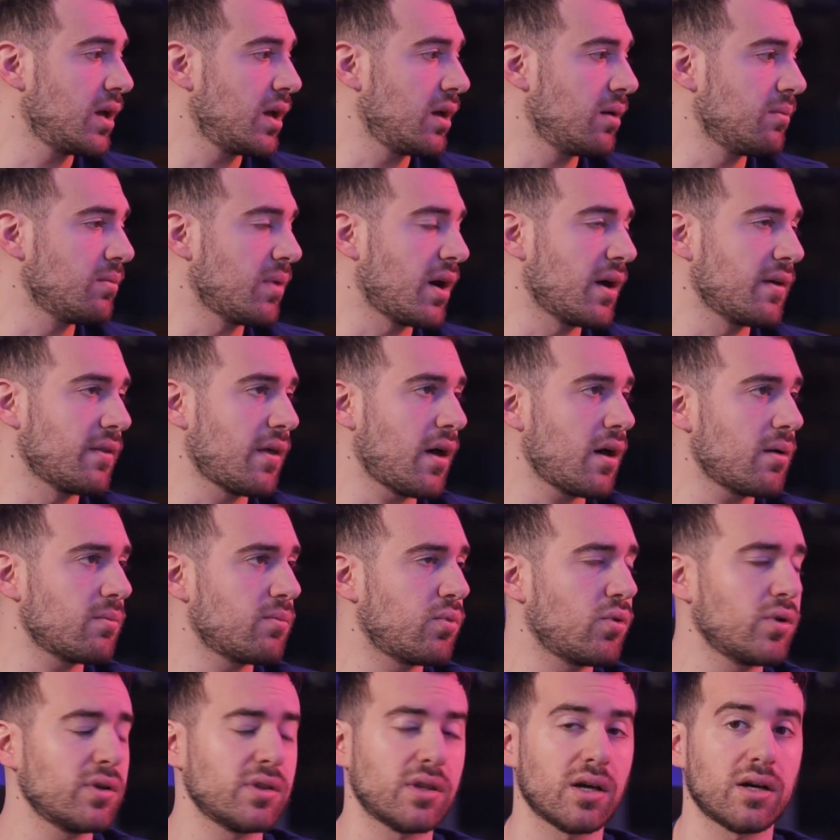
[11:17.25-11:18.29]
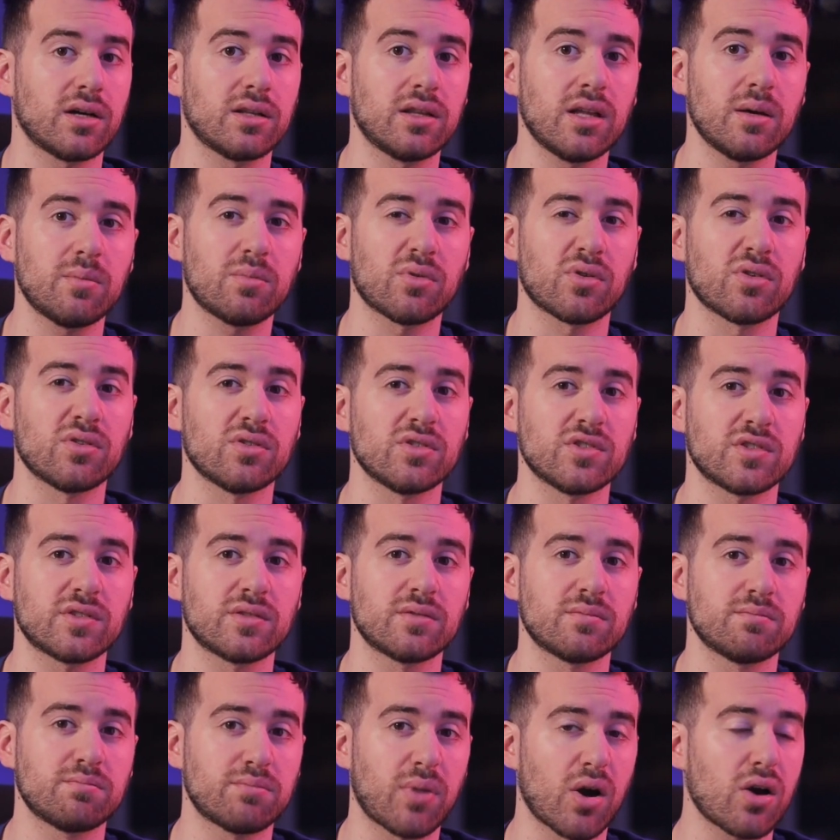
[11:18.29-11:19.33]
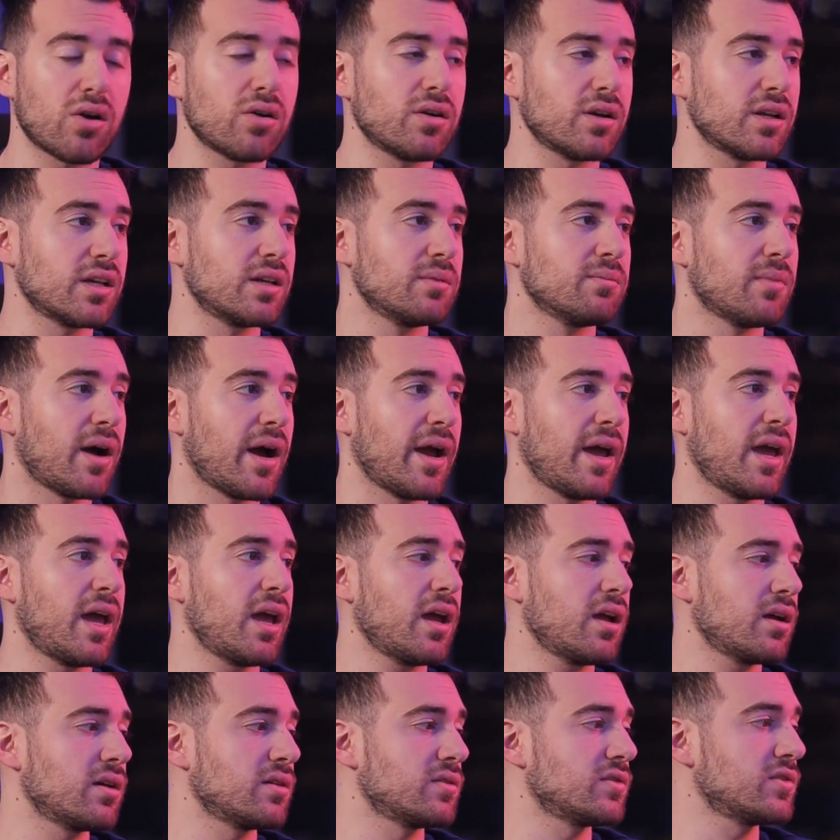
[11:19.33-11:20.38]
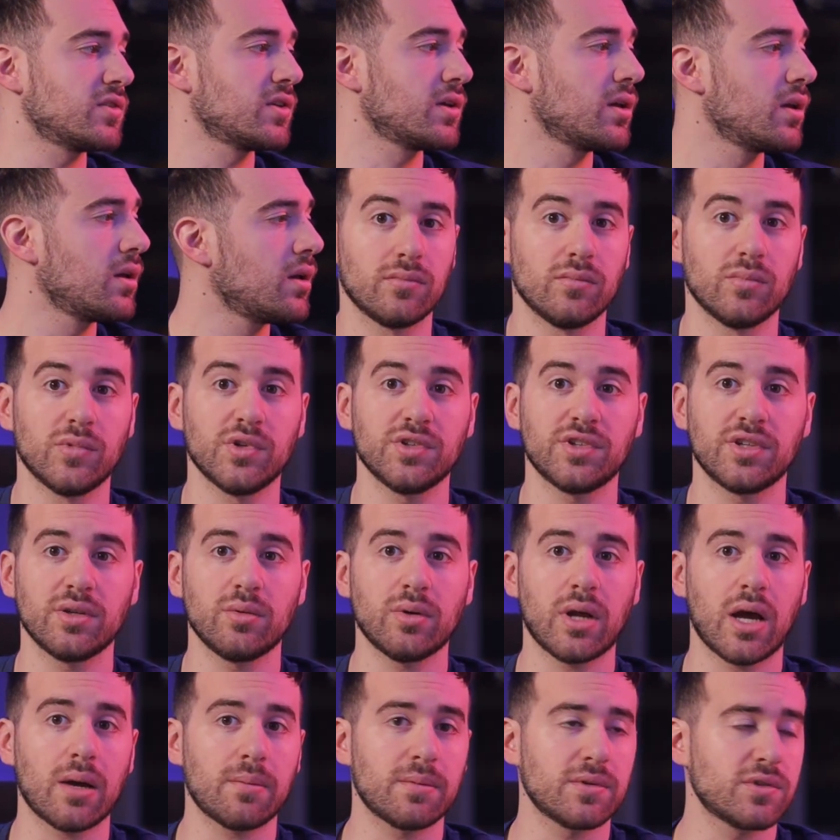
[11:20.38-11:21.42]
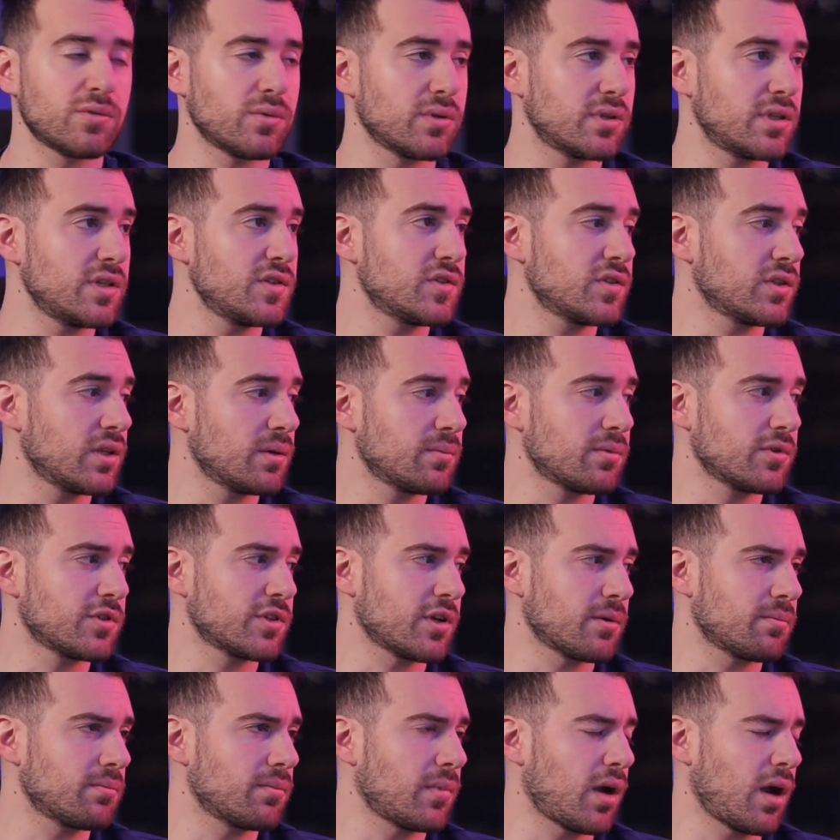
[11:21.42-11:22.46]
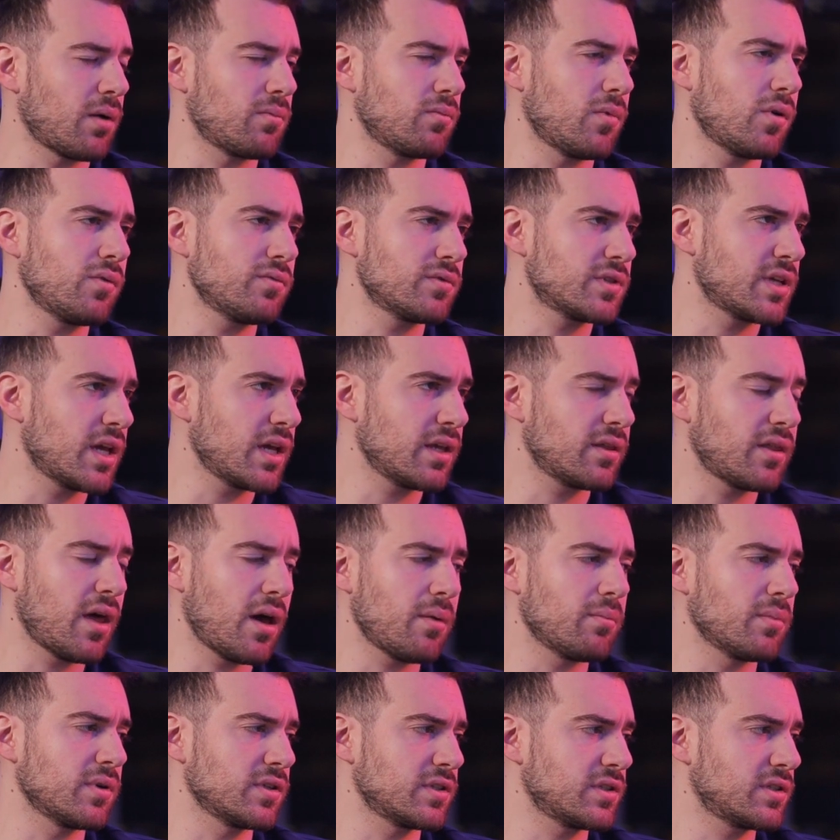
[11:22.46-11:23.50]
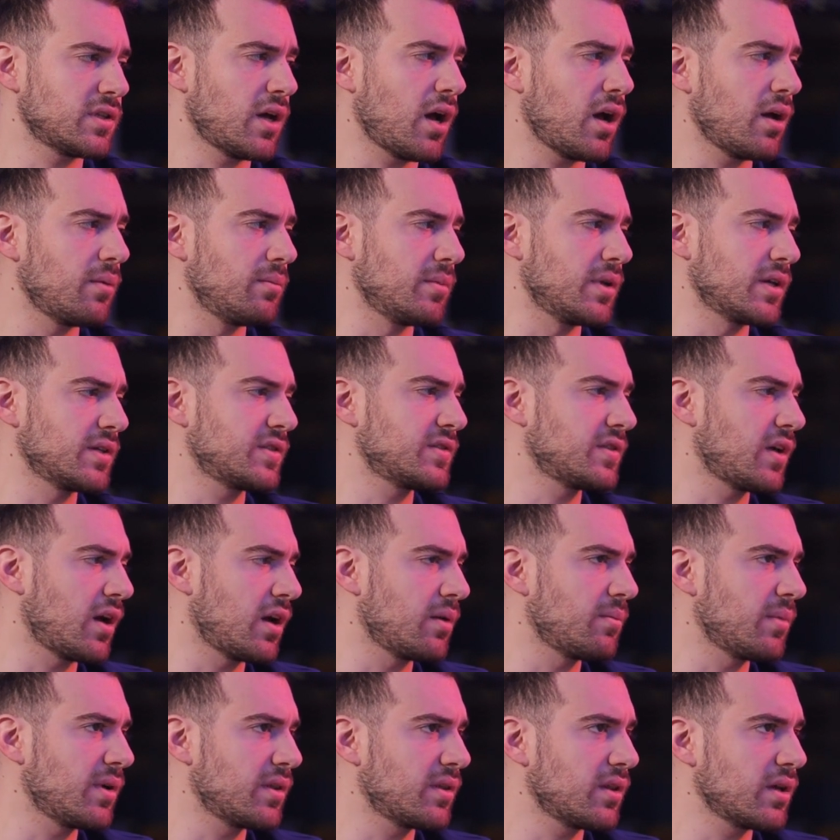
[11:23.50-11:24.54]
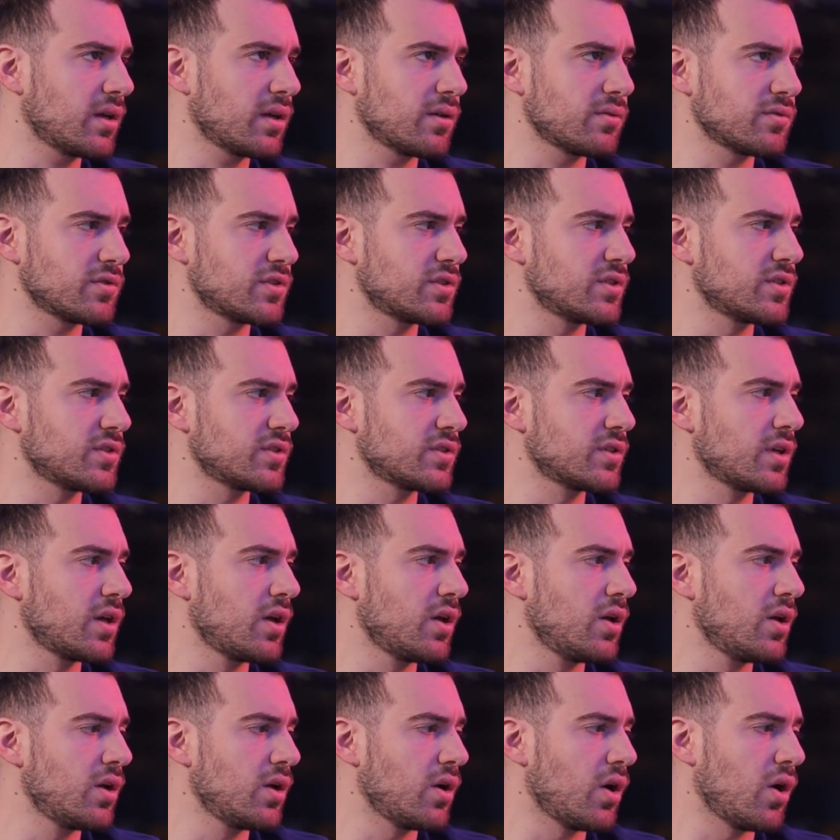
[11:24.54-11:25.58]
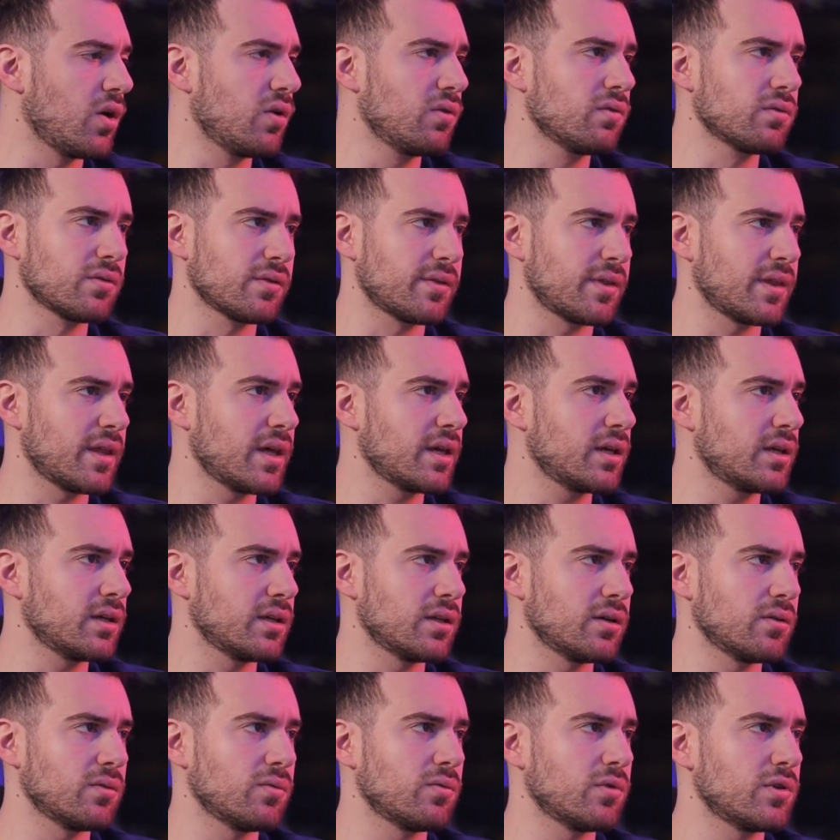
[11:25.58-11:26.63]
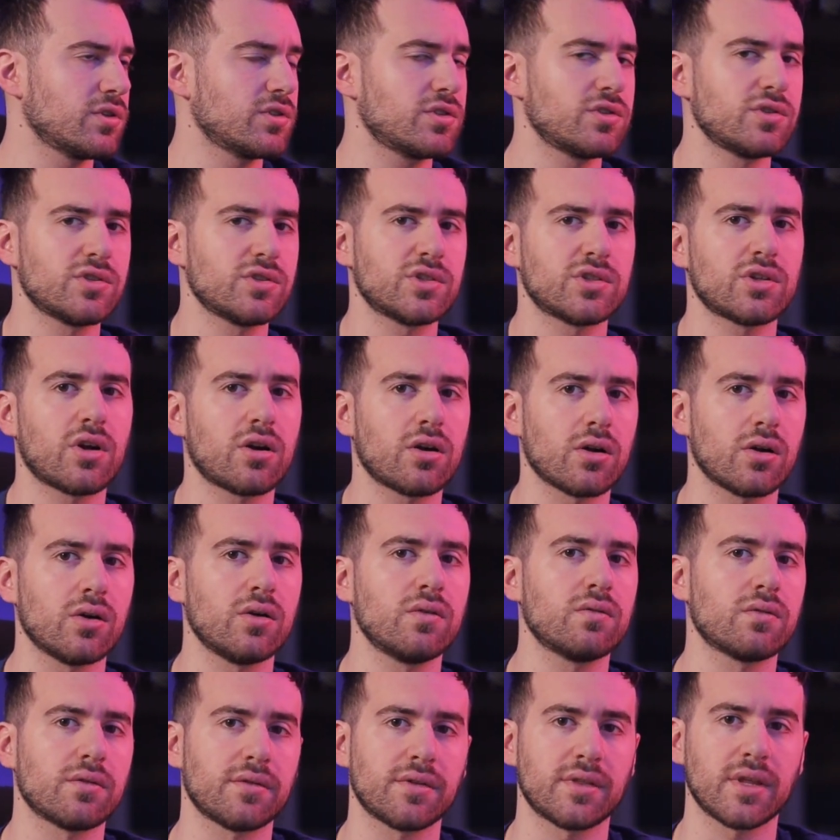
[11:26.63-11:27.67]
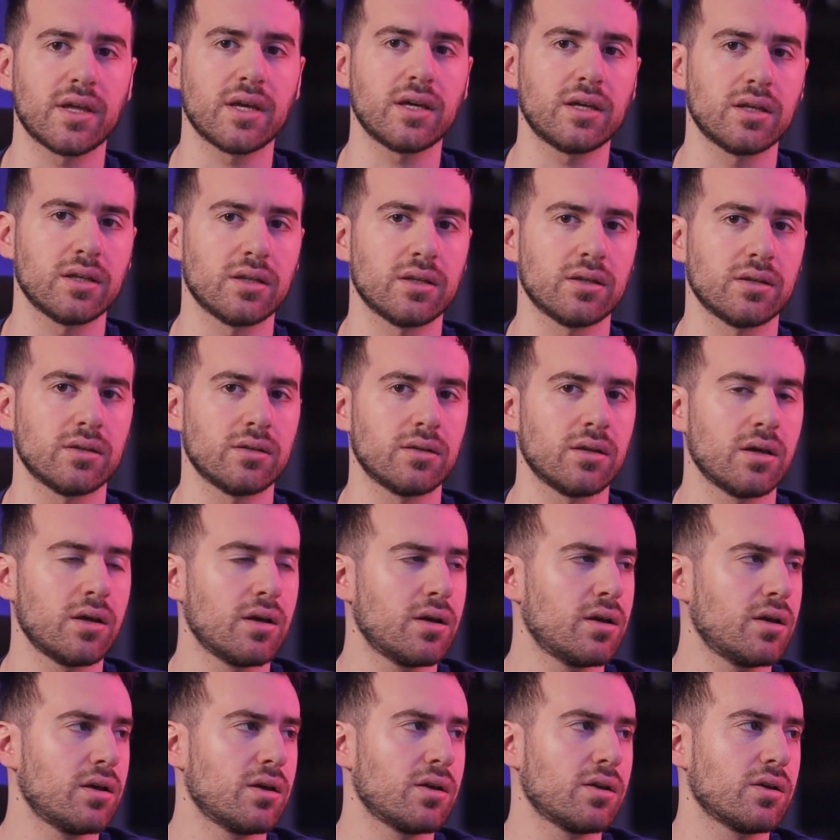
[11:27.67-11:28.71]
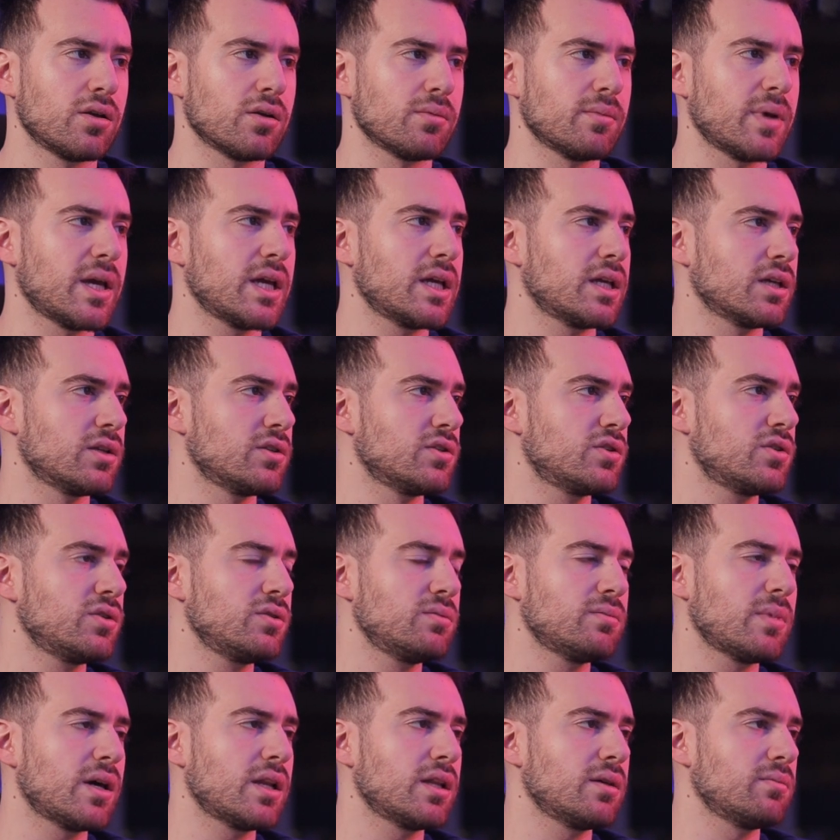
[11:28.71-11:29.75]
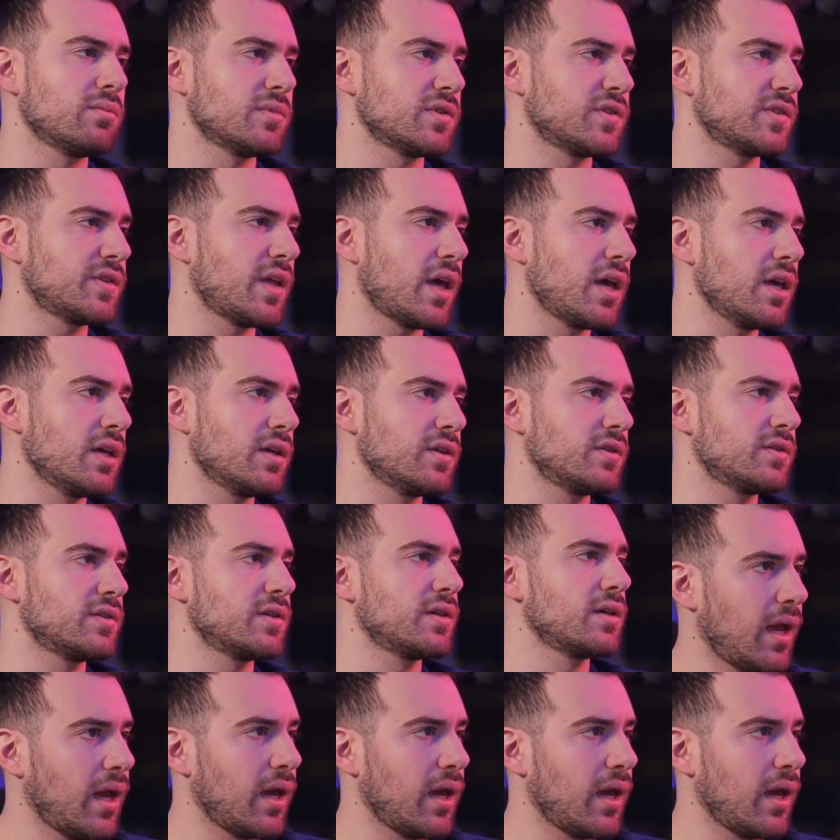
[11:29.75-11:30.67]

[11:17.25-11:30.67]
And by that point, the clipper is burning in my hands. And we'll see what happens with these clippers. I won't take that much time next time. I think I was just overthinking it. Once you start overthinking it, you're making too many mistakes.